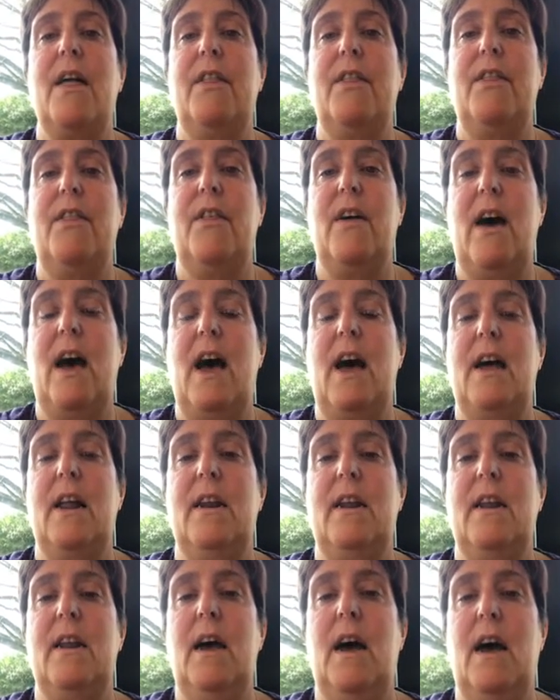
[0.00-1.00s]

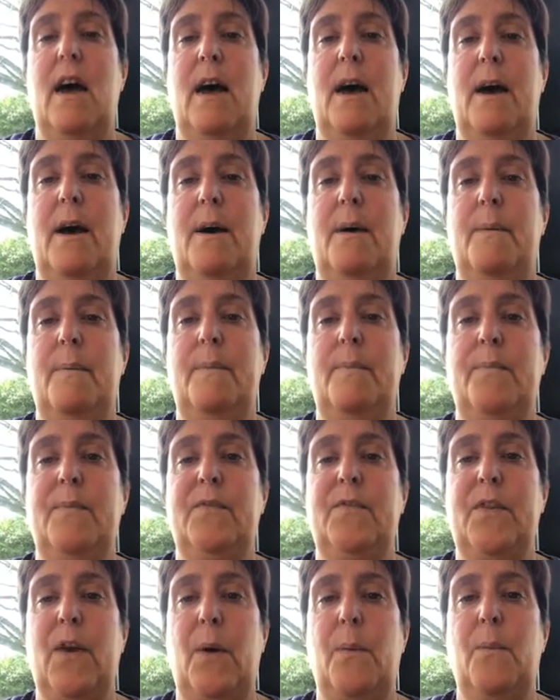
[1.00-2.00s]
then
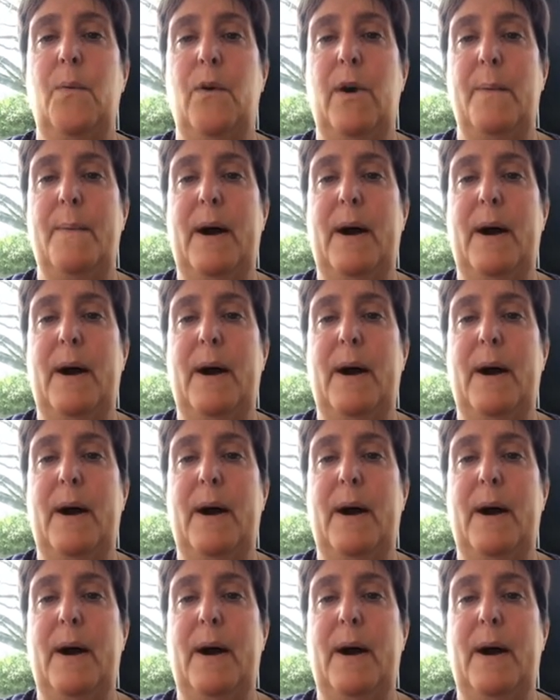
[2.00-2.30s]
don't worry